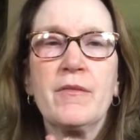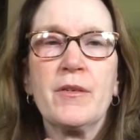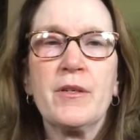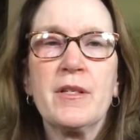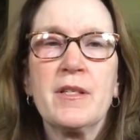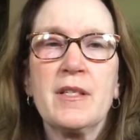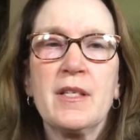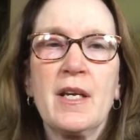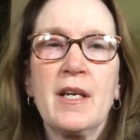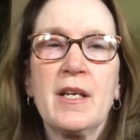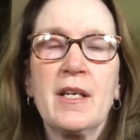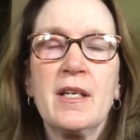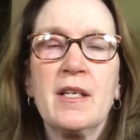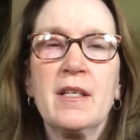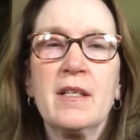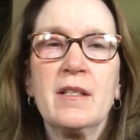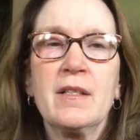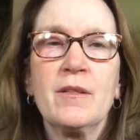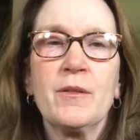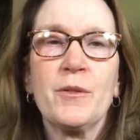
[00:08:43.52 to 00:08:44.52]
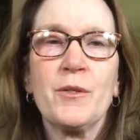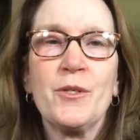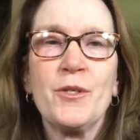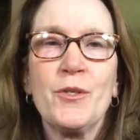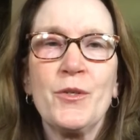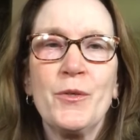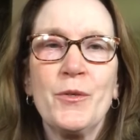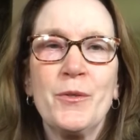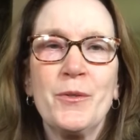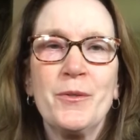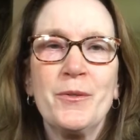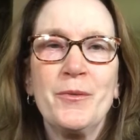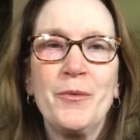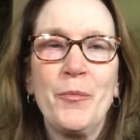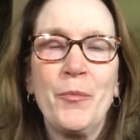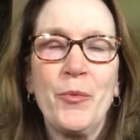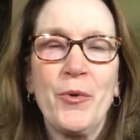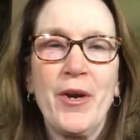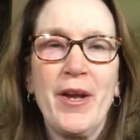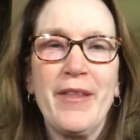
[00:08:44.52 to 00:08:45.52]
for a second or two,
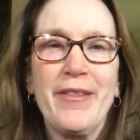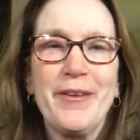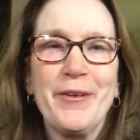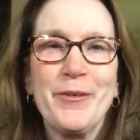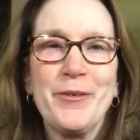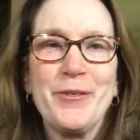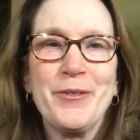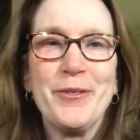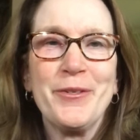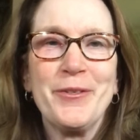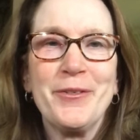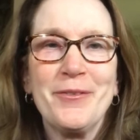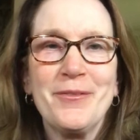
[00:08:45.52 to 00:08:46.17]
a breath or two.